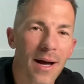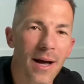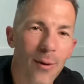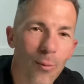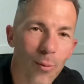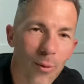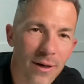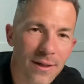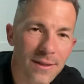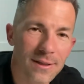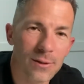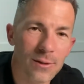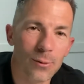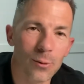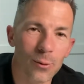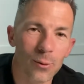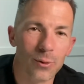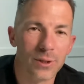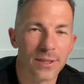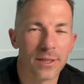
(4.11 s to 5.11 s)
I wanted
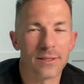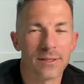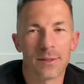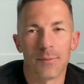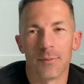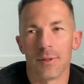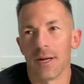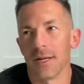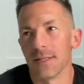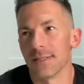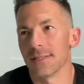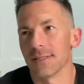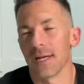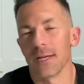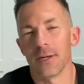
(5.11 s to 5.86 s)
to share some thoughts.